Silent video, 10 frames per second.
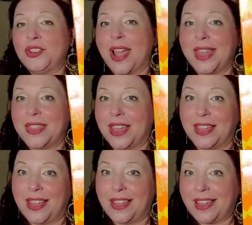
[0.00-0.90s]
to try
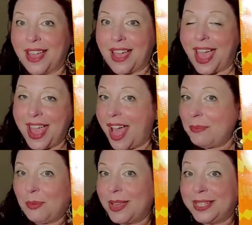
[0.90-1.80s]
the
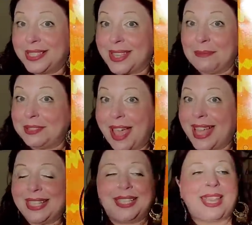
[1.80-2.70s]
IHOP one because I'm
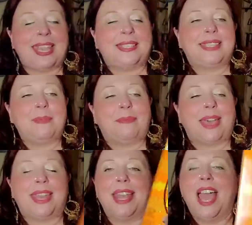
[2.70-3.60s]
dying to taste it,
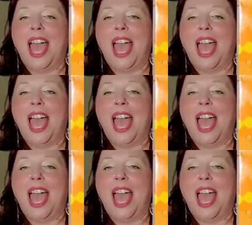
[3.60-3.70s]
but